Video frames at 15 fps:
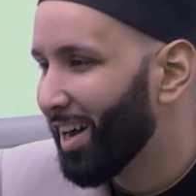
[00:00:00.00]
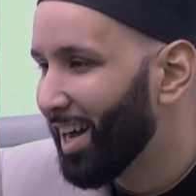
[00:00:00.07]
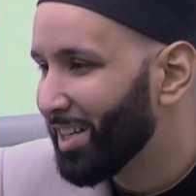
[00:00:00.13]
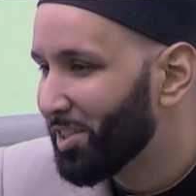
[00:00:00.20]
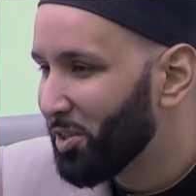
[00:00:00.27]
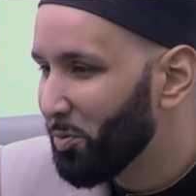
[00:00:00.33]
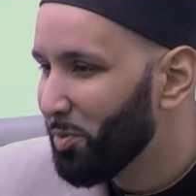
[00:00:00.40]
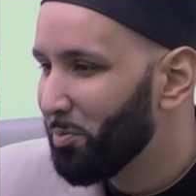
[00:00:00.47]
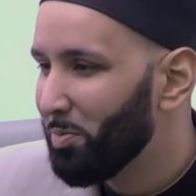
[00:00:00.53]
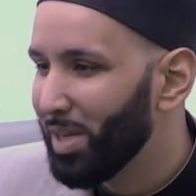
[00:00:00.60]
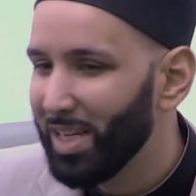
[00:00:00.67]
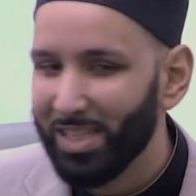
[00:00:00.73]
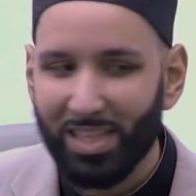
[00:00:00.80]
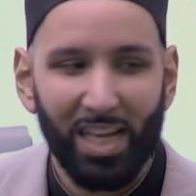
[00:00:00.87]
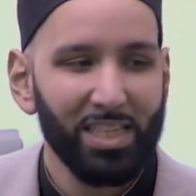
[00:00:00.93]
as human
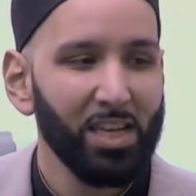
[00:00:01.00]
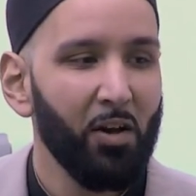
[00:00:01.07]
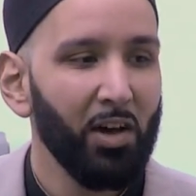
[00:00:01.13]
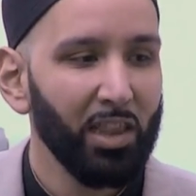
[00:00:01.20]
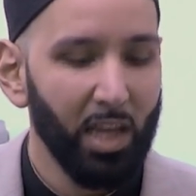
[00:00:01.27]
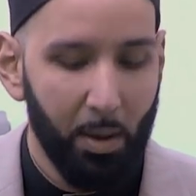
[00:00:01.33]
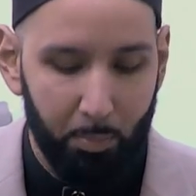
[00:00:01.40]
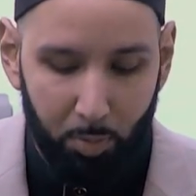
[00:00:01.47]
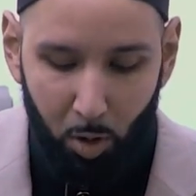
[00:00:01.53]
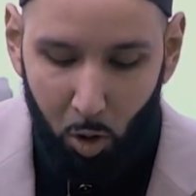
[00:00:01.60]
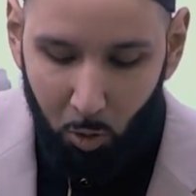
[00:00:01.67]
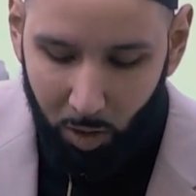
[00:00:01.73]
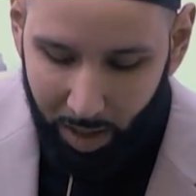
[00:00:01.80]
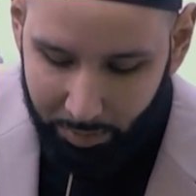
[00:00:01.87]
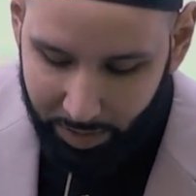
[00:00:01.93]
beings. That's how Allah
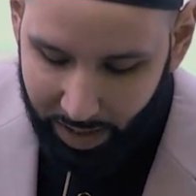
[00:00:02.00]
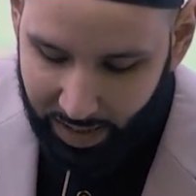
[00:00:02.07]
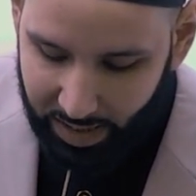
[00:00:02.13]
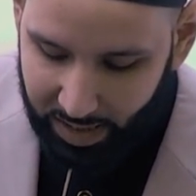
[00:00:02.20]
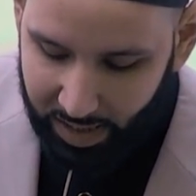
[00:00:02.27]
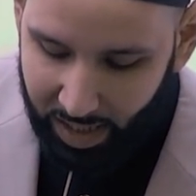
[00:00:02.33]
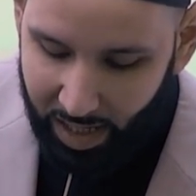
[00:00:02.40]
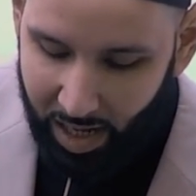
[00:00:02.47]
programmed us.